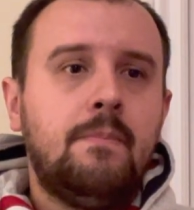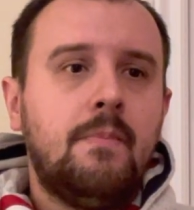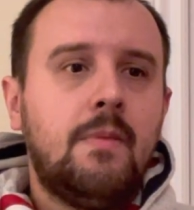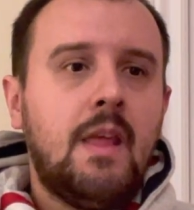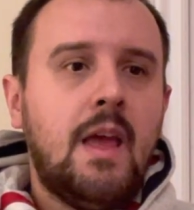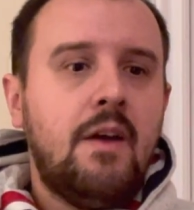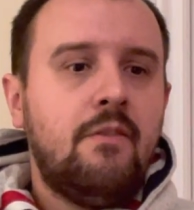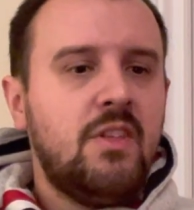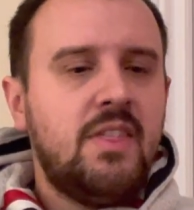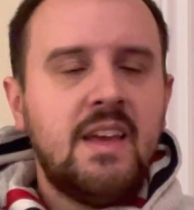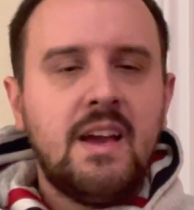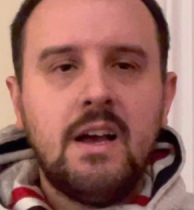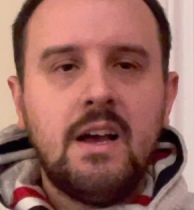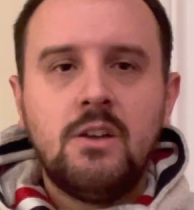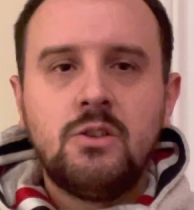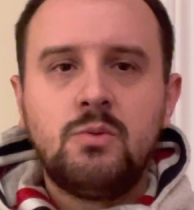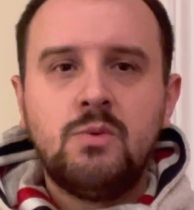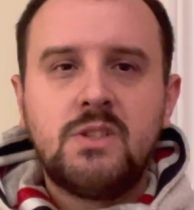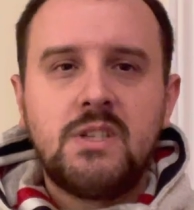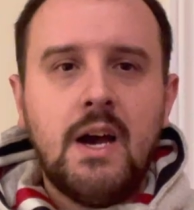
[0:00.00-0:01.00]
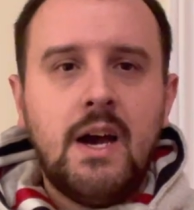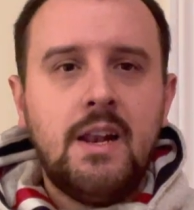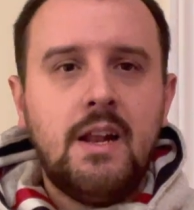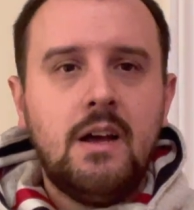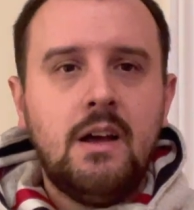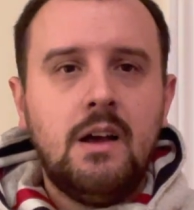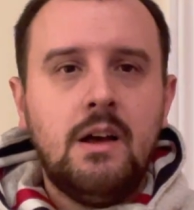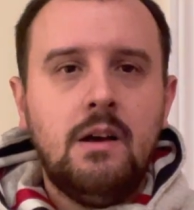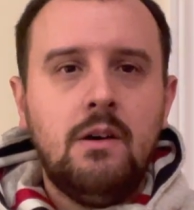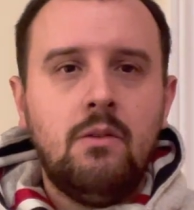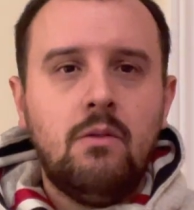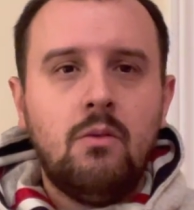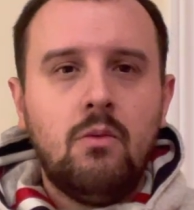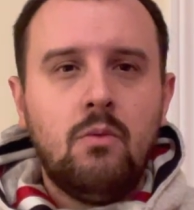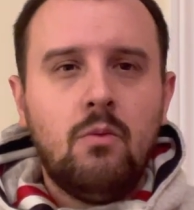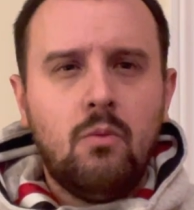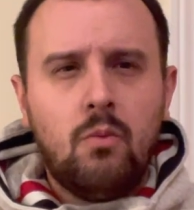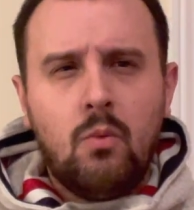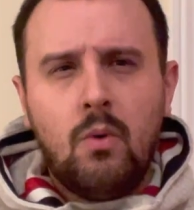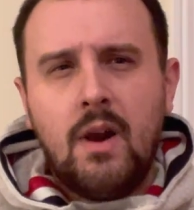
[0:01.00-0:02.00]
Everything else was kind of
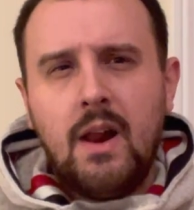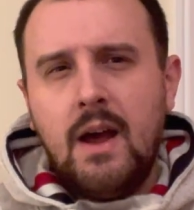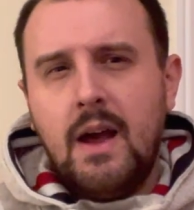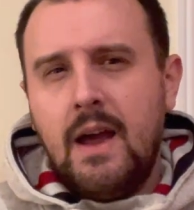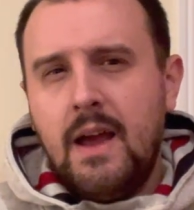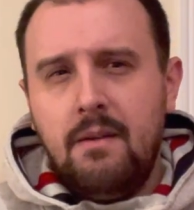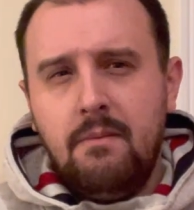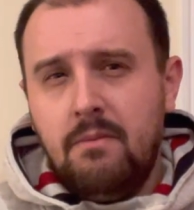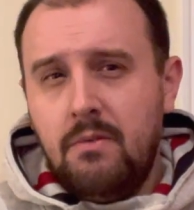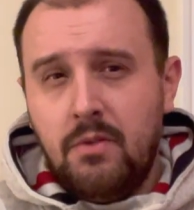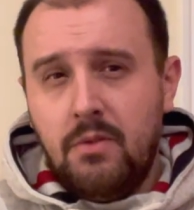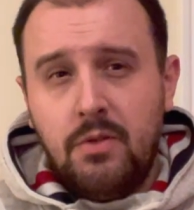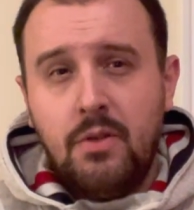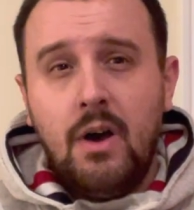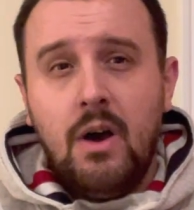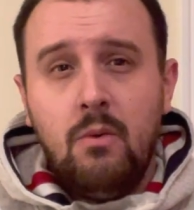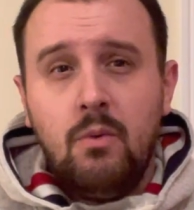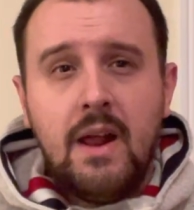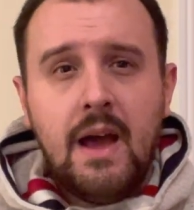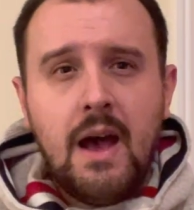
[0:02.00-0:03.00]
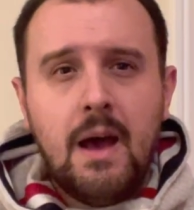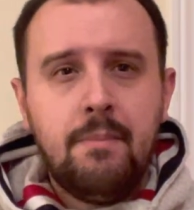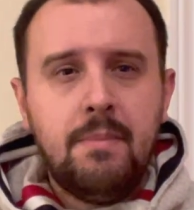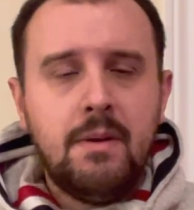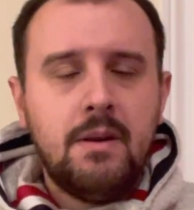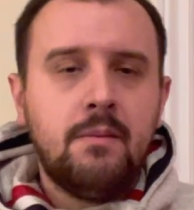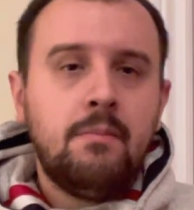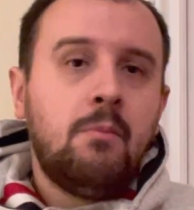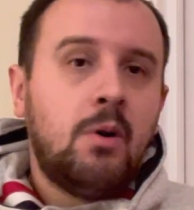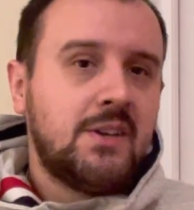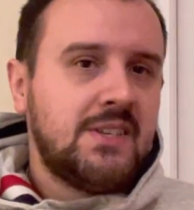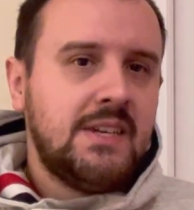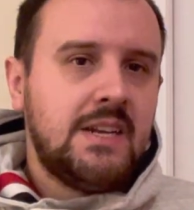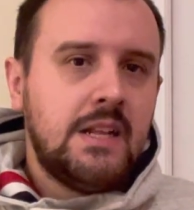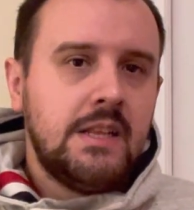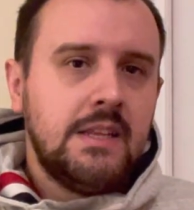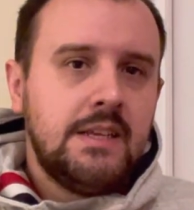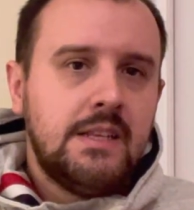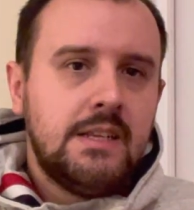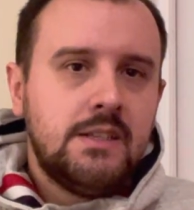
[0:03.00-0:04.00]
what I thought would happen.
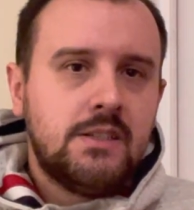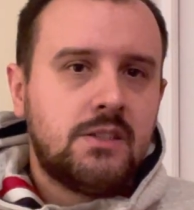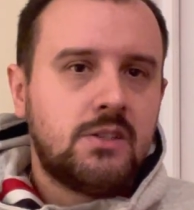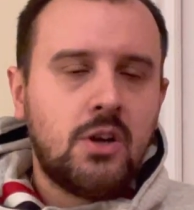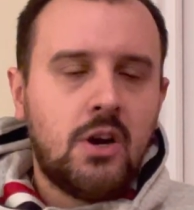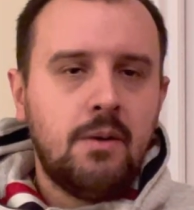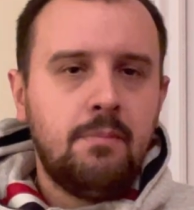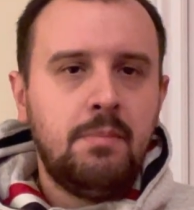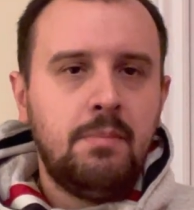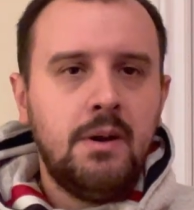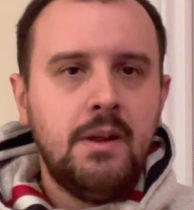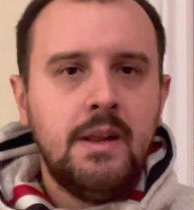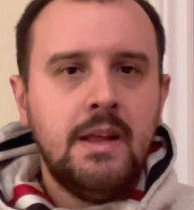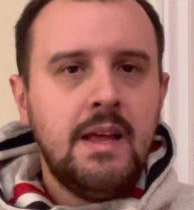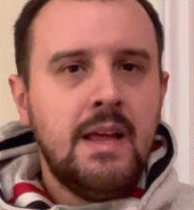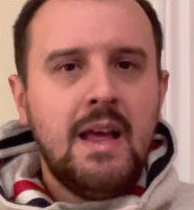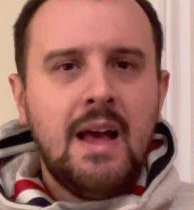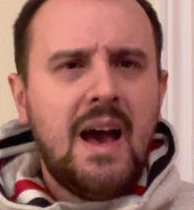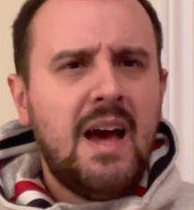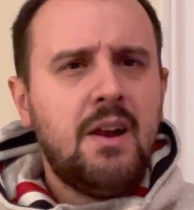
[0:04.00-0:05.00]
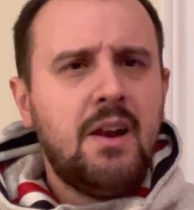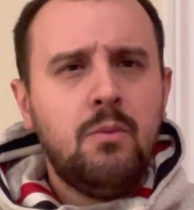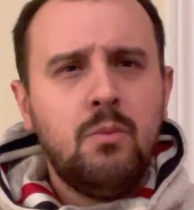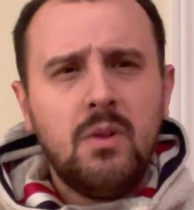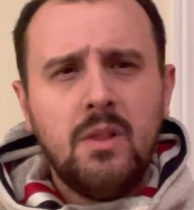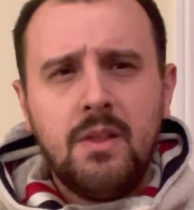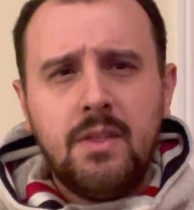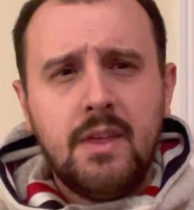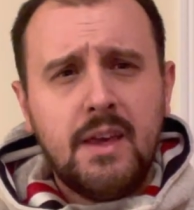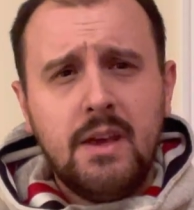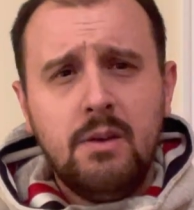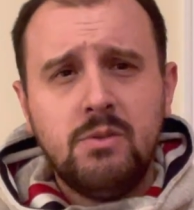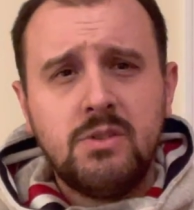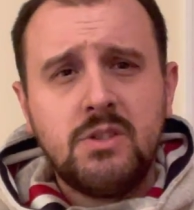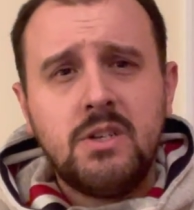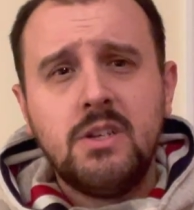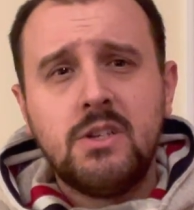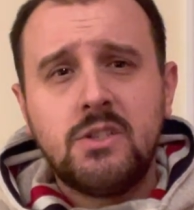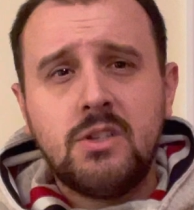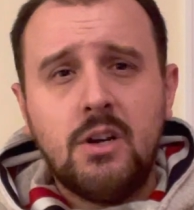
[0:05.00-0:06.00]
Martinelli didn't start, but I didn't really think he was
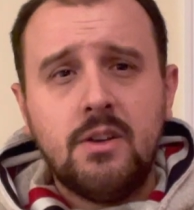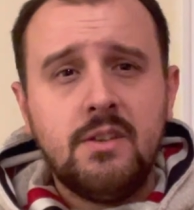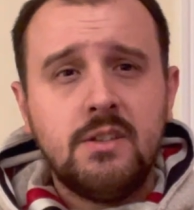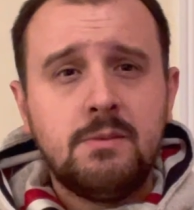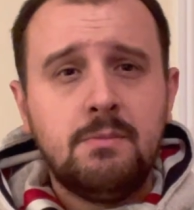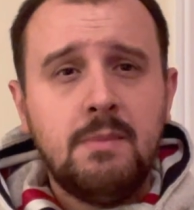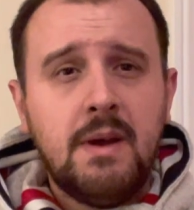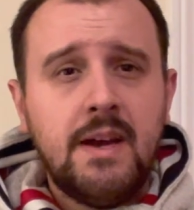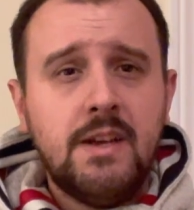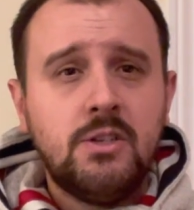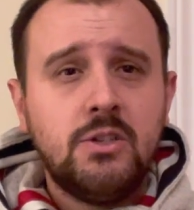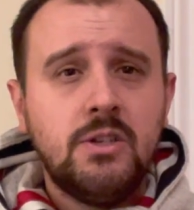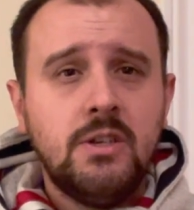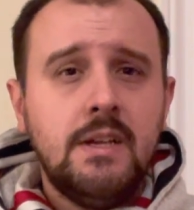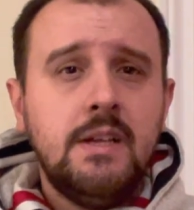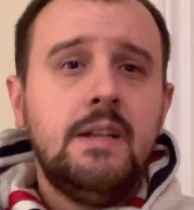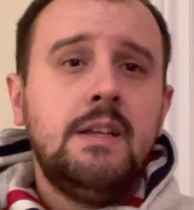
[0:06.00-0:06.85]
going to start this match.